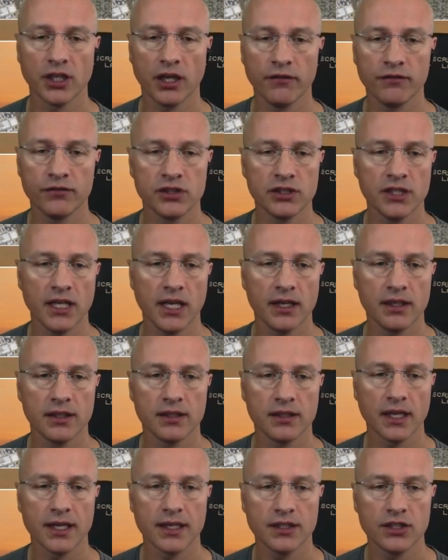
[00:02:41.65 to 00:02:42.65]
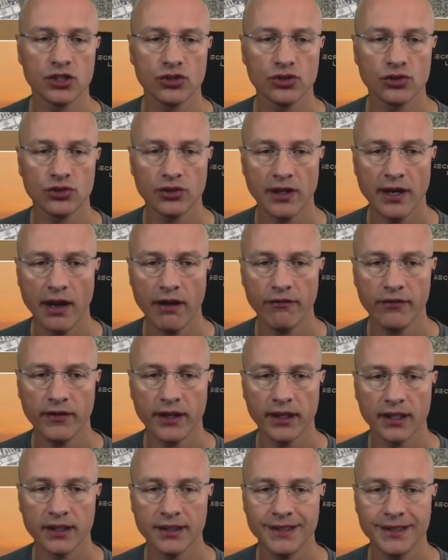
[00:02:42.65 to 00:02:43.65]
I've set
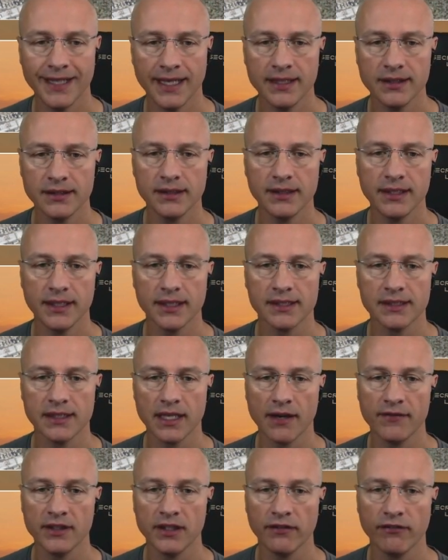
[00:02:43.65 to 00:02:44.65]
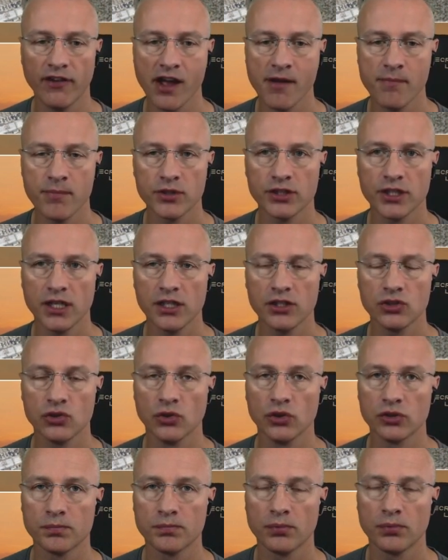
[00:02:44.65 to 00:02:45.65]
traffic density at 75%, so
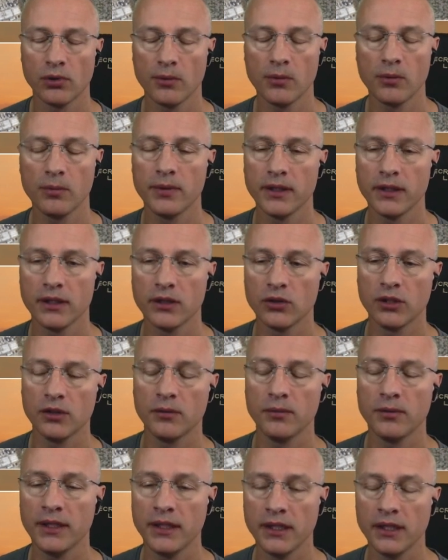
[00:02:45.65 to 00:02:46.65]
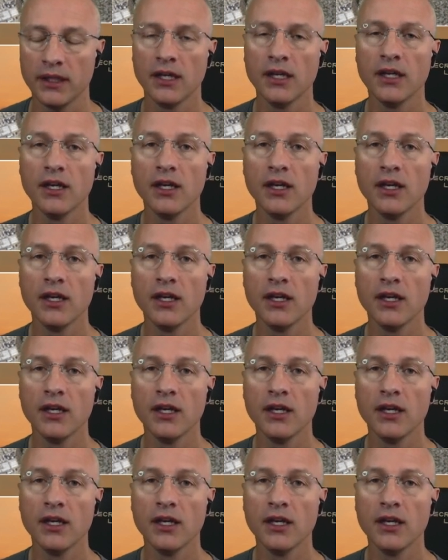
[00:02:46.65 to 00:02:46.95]
it's probably going to be